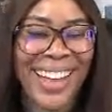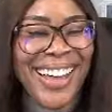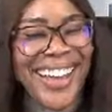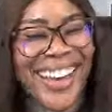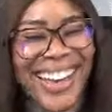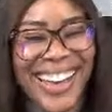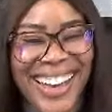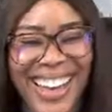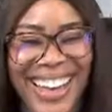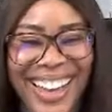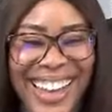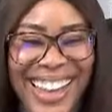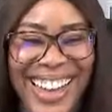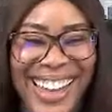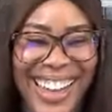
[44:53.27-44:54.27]

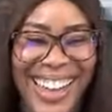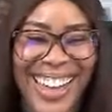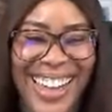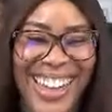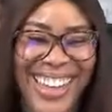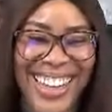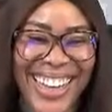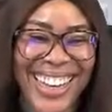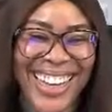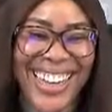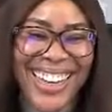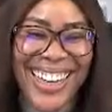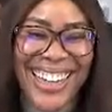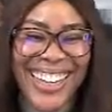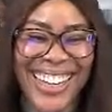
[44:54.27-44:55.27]

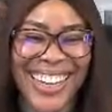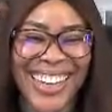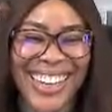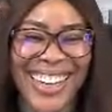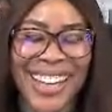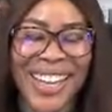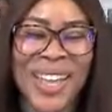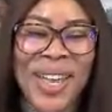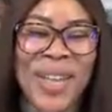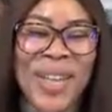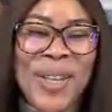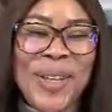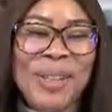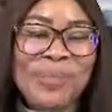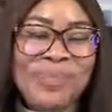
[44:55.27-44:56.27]

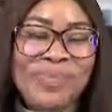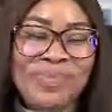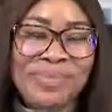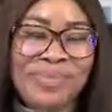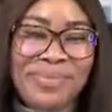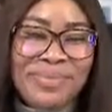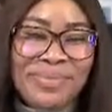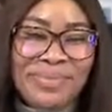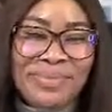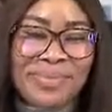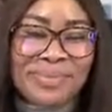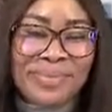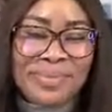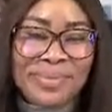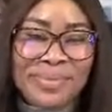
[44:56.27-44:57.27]

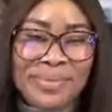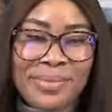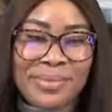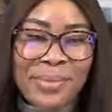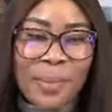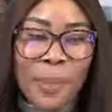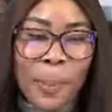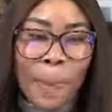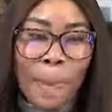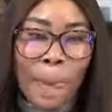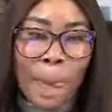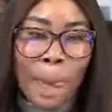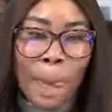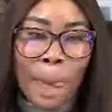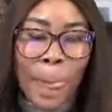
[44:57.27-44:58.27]

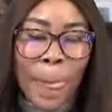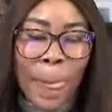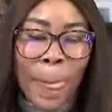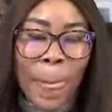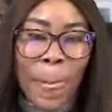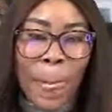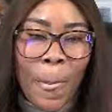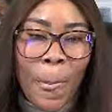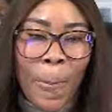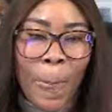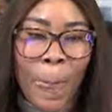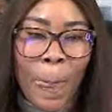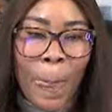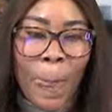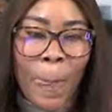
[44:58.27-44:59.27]

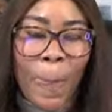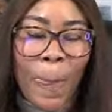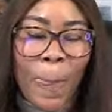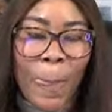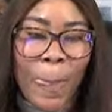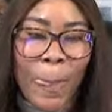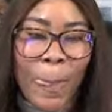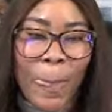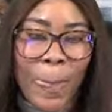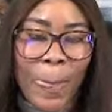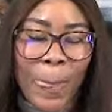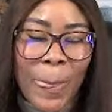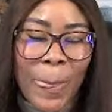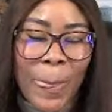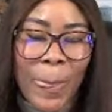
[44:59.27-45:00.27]

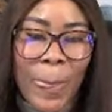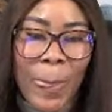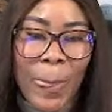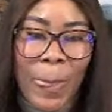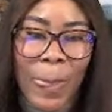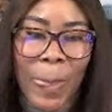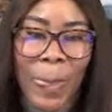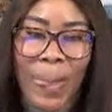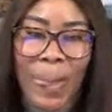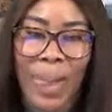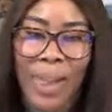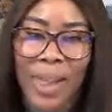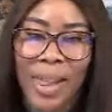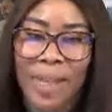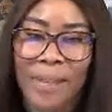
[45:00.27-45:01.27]
No words are spoken by the person on screen.